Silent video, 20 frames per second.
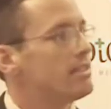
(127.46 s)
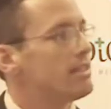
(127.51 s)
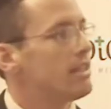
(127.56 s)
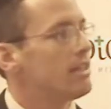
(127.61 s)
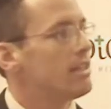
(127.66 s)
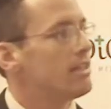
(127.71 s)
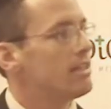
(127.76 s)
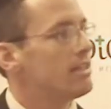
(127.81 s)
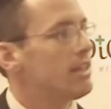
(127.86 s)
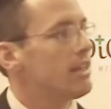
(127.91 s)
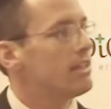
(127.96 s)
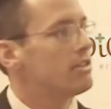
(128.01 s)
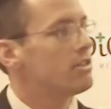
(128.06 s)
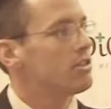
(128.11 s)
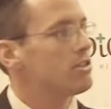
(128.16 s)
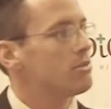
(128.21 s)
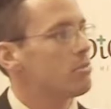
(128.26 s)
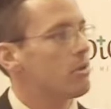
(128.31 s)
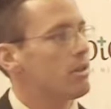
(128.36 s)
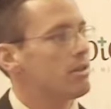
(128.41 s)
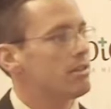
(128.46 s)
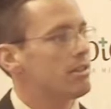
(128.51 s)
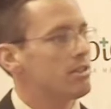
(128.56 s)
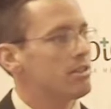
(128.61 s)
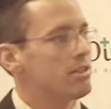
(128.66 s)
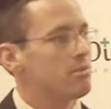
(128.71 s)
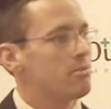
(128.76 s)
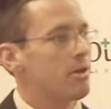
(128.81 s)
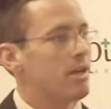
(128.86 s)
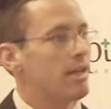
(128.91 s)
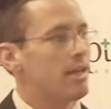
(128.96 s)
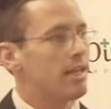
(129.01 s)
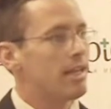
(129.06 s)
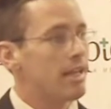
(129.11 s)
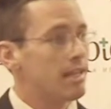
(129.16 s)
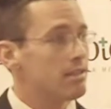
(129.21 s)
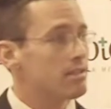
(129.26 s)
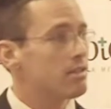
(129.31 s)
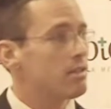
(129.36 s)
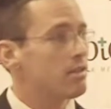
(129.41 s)
to not just participate
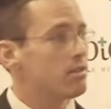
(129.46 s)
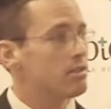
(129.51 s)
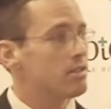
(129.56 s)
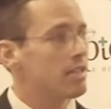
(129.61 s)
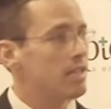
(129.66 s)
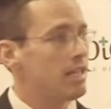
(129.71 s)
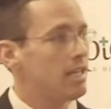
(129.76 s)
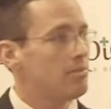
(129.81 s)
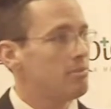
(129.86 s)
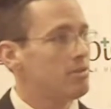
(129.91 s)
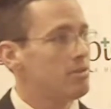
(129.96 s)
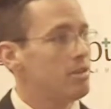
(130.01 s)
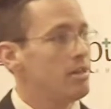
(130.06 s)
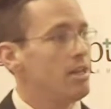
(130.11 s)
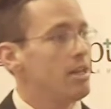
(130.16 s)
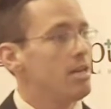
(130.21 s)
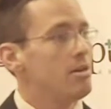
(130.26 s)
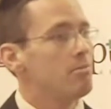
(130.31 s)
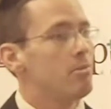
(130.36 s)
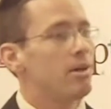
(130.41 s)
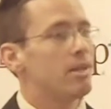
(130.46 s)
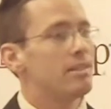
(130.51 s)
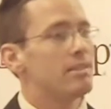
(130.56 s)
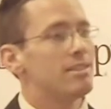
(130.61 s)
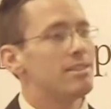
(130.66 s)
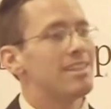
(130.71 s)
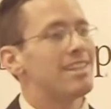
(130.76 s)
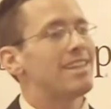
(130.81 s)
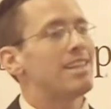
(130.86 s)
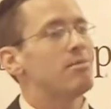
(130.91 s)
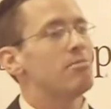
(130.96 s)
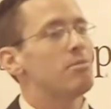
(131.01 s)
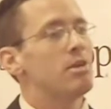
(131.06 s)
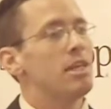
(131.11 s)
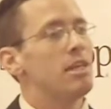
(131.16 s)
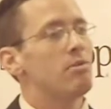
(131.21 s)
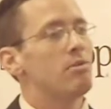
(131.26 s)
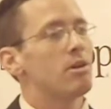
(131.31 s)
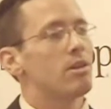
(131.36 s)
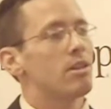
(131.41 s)
against those teams, but to
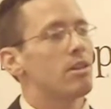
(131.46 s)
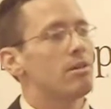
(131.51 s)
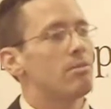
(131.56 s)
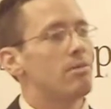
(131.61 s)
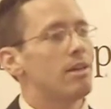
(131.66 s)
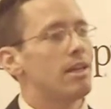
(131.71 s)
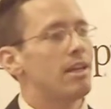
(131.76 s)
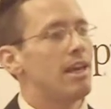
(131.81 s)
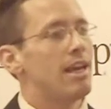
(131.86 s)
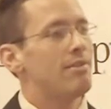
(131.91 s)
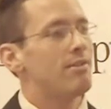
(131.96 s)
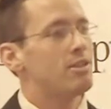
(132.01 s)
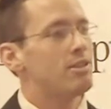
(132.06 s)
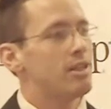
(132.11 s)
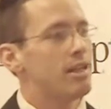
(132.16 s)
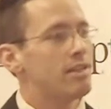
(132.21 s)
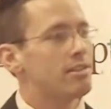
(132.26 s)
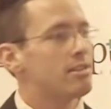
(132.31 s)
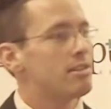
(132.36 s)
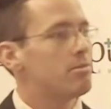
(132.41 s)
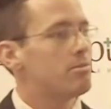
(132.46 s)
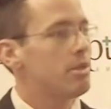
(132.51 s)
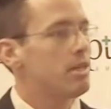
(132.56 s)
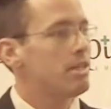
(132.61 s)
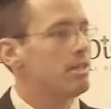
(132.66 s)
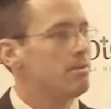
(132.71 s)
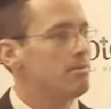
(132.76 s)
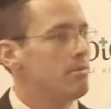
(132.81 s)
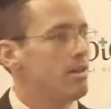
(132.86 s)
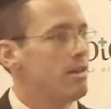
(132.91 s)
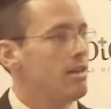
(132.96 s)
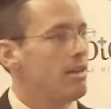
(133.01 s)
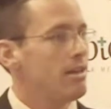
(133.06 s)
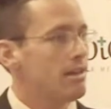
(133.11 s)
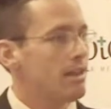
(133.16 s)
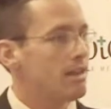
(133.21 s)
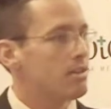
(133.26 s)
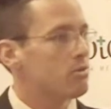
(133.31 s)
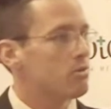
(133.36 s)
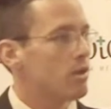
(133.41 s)
compete with them and have a chance to beat them,
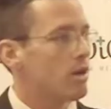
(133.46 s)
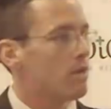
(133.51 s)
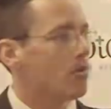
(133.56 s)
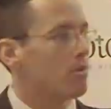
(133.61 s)
that's where I